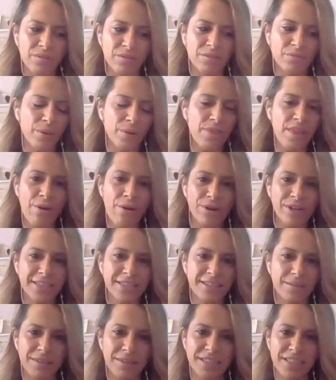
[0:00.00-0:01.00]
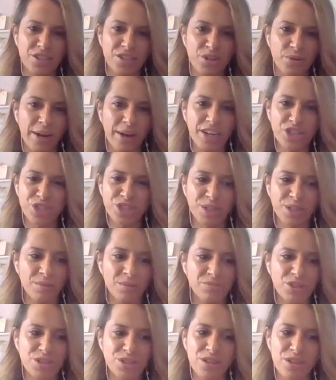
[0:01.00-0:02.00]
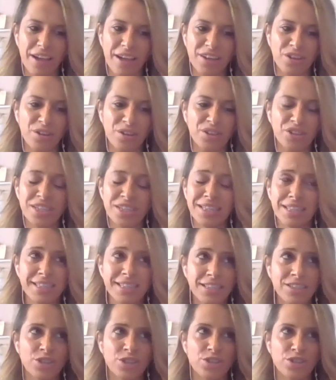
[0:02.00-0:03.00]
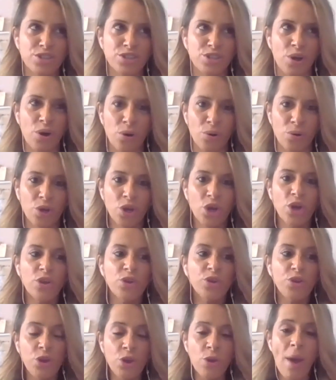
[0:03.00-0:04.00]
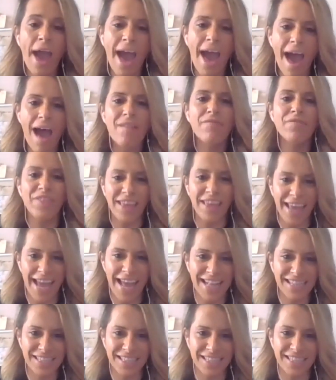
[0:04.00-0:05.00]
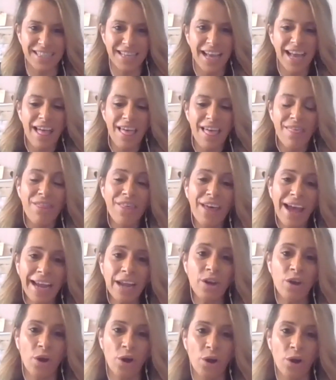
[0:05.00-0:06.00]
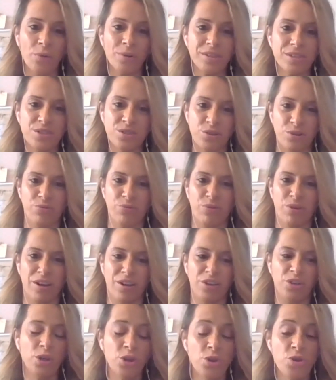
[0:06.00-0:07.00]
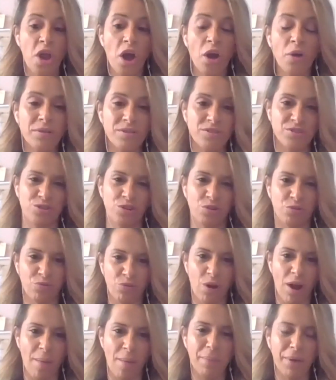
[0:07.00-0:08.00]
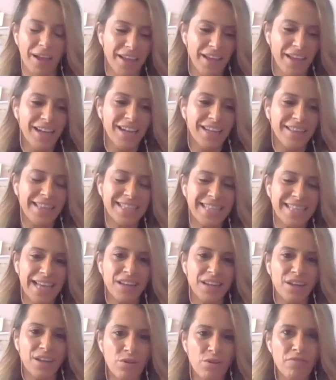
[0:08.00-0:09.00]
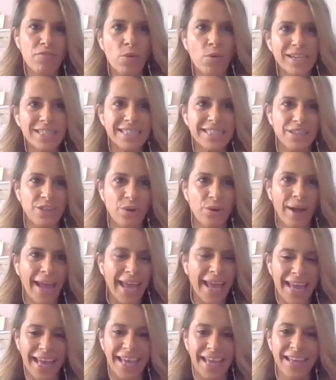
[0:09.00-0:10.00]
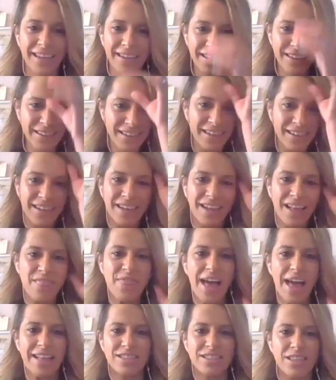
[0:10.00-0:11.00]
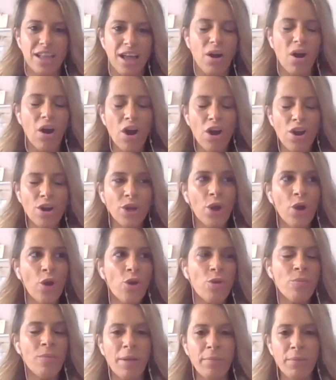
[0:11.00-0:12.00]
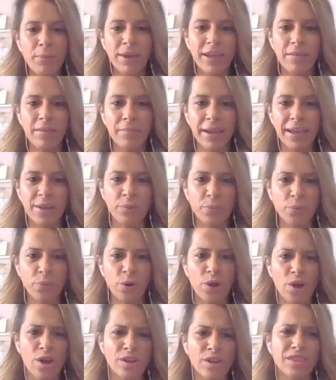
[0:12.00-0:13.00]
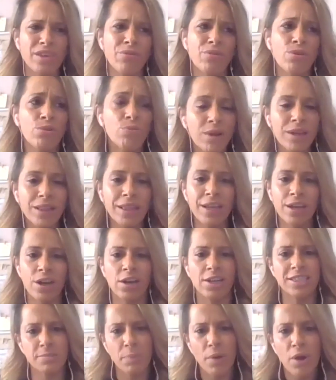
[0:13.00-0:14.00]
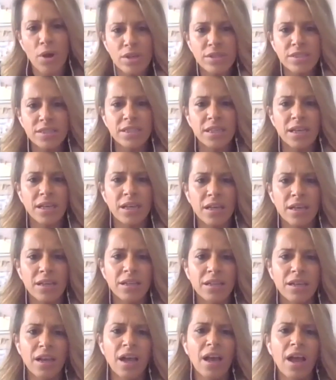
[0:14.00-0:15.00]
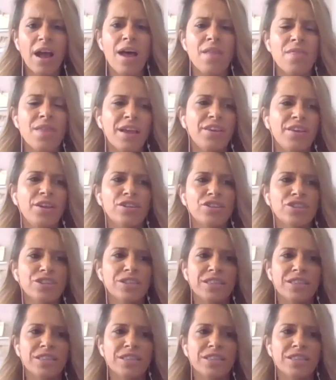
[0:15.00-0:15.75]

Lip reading: when they're in a similar situation, I'm just like, you just listen to your soul. You have the answers. They know it's not right. It's not right. But there's that little voice in your head that's like, oh no, maybe we can make it work. They're a really nice person. And then you